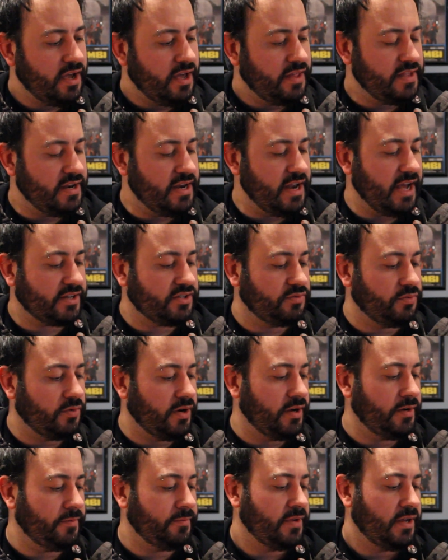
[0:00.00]
The next
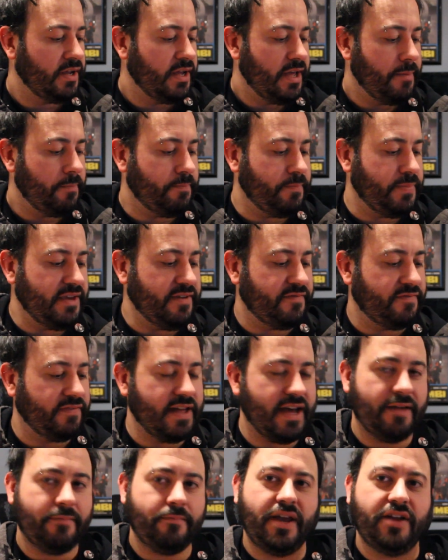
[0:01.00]
one, B
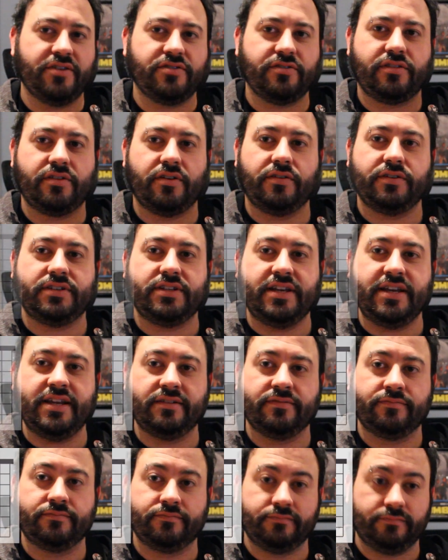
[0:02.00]
flat major 13,